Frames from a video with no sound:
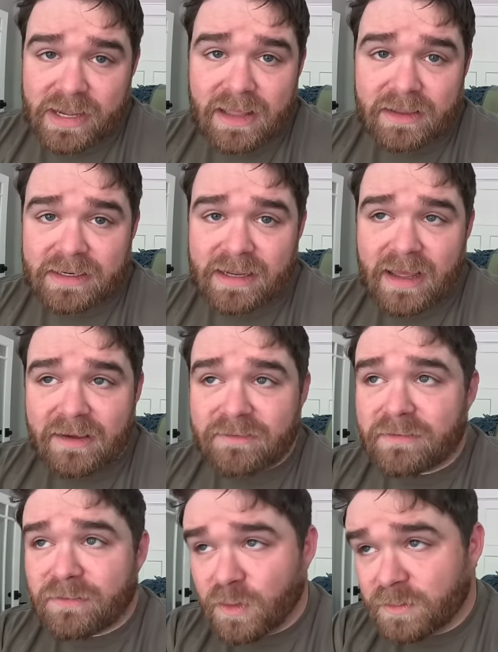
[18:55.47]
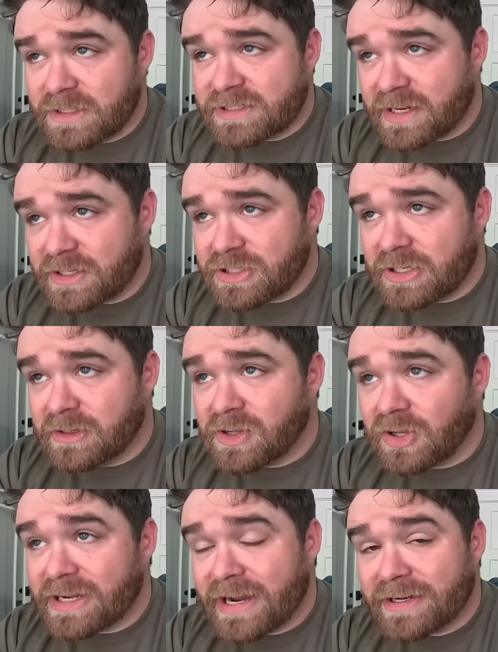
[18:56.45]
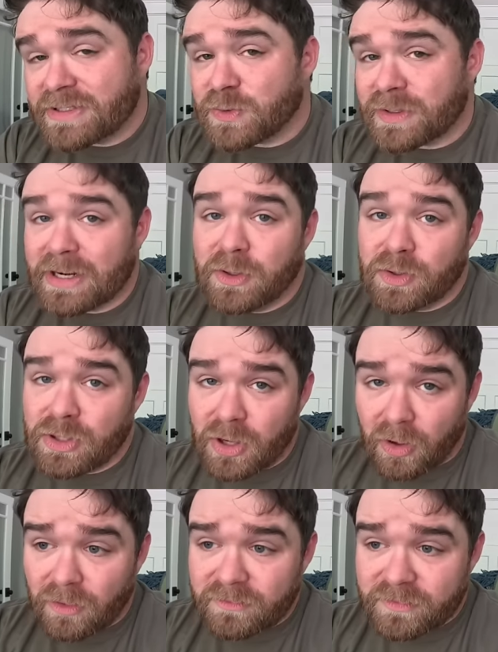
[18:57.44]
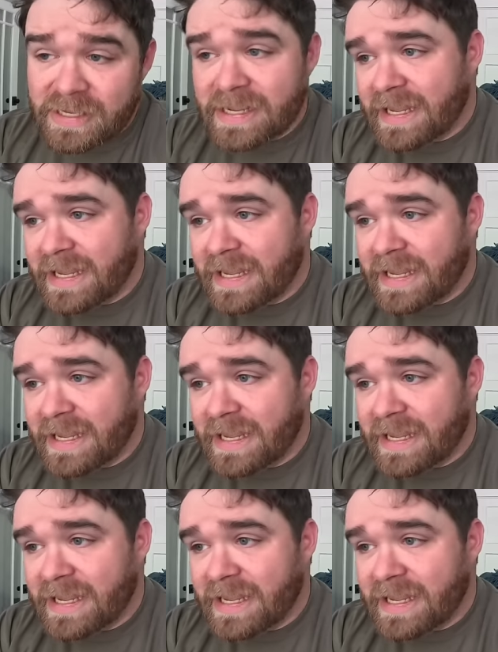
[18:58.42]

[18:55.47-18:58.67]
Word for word: Haley and I have formed a second channel called Hairy Tornado Golf,